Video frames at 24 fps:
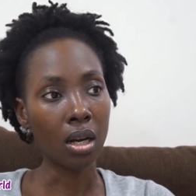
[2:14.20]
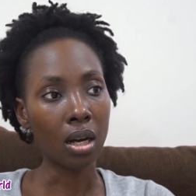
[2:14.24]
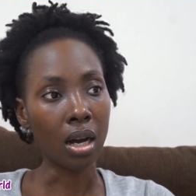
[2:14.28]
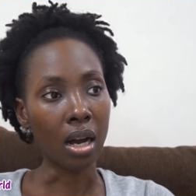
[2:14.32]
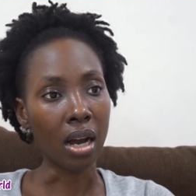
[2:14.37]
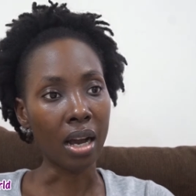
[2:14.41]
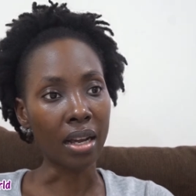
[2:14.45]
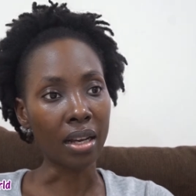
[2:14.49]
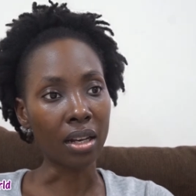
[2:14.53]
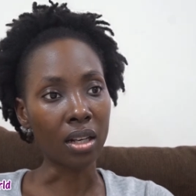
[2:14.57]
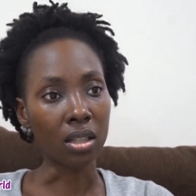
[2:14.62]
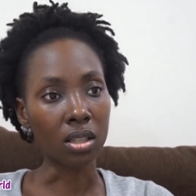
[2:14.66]

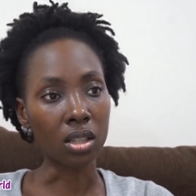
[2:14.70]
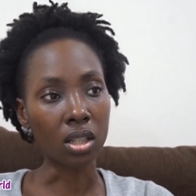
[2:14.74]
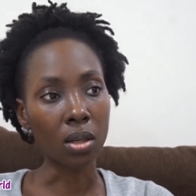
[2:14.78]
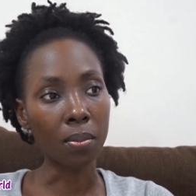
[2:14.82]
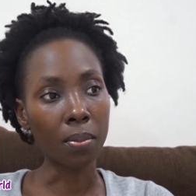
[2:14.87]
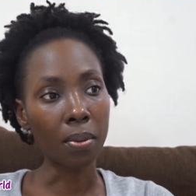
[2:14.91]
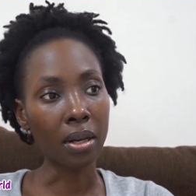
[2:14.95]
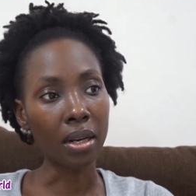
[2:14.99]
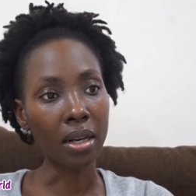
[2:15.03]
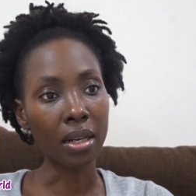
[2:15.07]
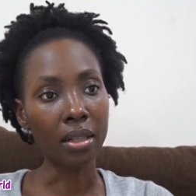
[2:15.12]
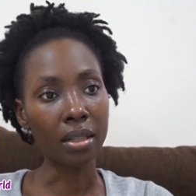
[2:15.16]
I got up
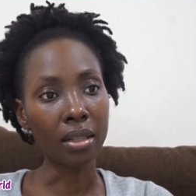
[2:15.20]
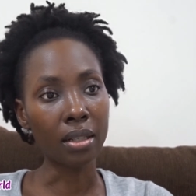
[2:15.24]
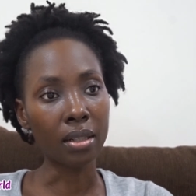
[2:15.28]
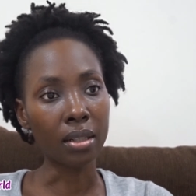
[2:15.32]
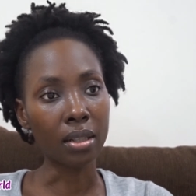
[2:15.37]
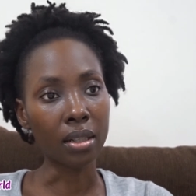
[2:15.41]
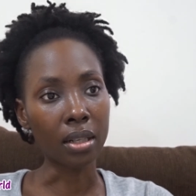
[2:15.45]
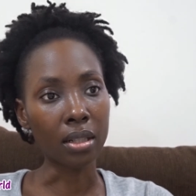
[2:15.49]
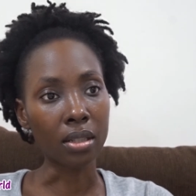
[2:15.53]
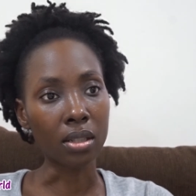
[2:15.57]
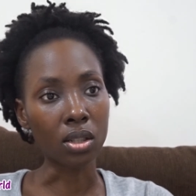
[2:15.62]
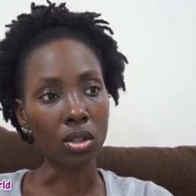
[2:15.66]
and I didn't
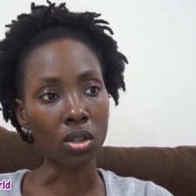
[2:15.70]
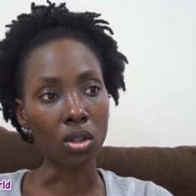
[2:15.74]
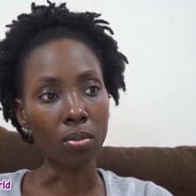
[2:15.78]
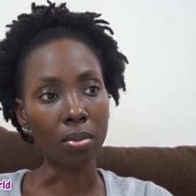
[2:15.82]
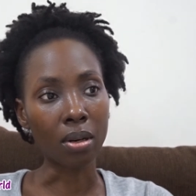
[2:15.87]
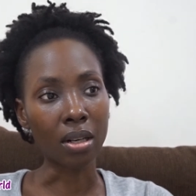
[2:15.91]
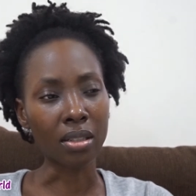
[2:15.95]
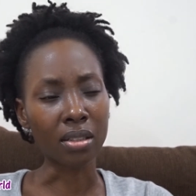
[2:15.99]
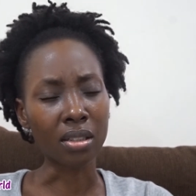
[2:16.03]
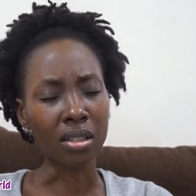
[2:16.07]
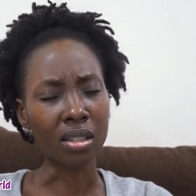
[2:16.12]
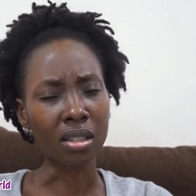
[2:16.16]
get to go
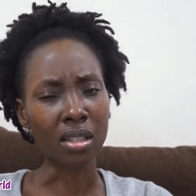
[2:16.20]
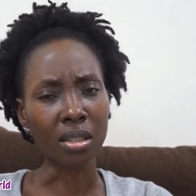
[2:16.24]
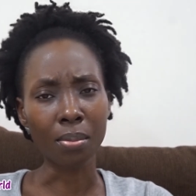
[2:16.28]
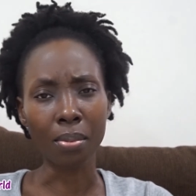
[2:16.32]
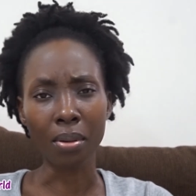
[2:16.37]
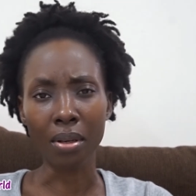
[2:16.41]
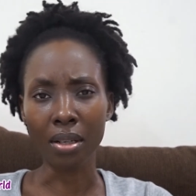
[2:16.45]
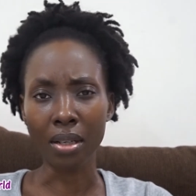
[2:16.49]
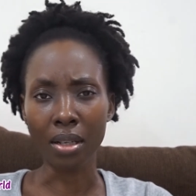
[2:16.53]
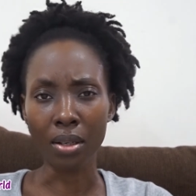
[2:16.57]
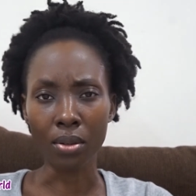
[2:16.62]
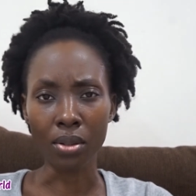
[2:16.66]
back to sleep
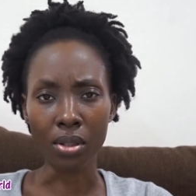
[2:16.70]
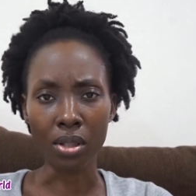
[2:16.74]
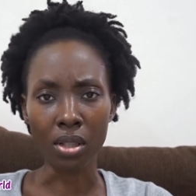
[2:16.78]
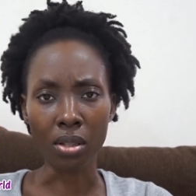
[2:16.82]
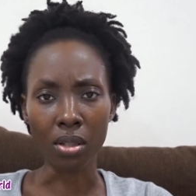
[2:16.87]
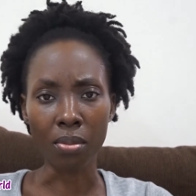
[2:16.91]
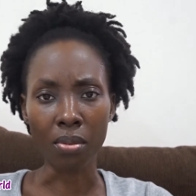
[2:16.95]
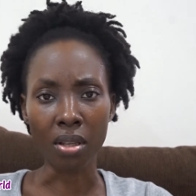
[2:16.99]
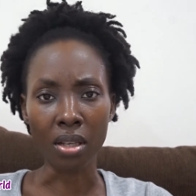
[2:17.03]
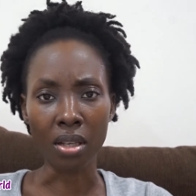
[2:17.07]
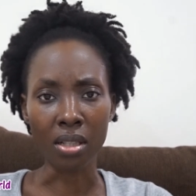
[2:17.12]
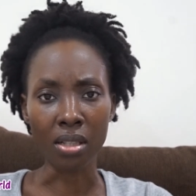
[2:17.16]
and there were some
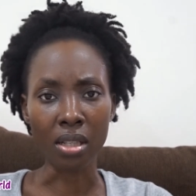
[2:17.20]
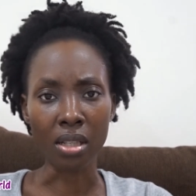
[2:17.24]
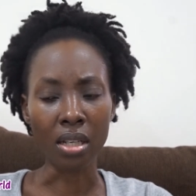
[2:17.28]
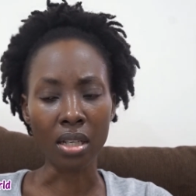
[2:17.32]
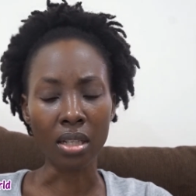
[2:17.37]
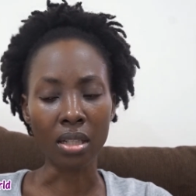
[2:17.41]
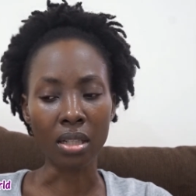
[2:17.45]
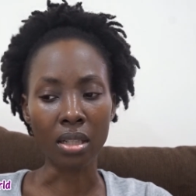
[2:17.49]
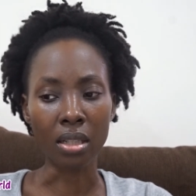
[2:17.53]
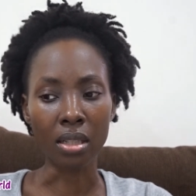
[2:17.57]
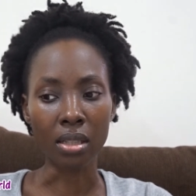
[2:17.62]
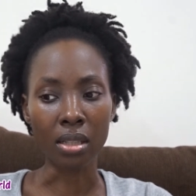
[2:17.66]
things I
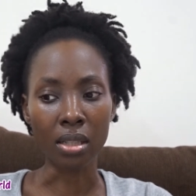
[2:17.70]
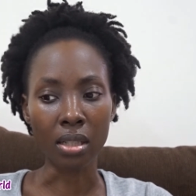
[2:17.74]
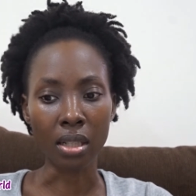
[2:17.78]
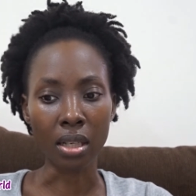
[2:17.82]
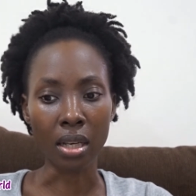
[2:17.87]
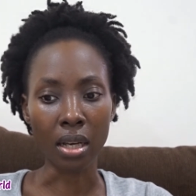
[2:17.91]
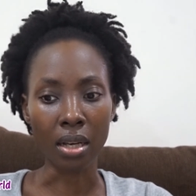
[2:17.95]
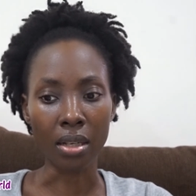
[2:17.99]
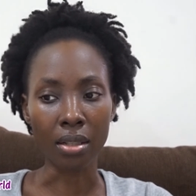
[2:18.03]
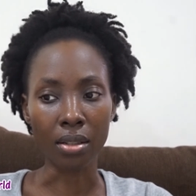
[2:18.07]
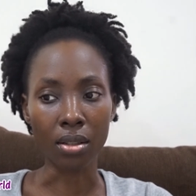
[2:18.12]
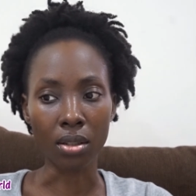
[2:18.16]
needed to
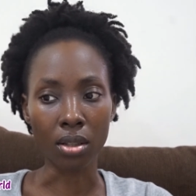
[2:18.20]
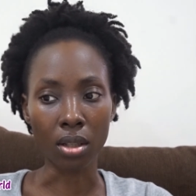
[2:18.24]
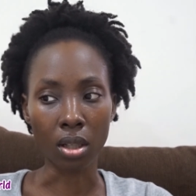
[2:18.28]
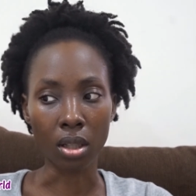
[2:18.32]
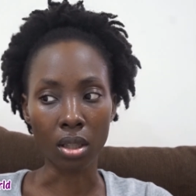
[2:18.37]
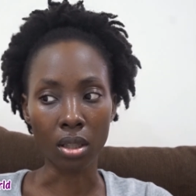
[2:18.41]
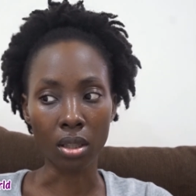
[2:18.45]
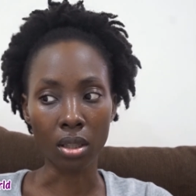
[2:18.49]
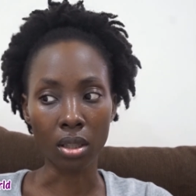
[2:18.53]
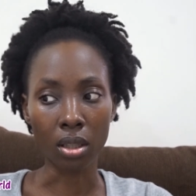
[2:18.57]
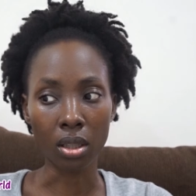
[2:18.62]
get done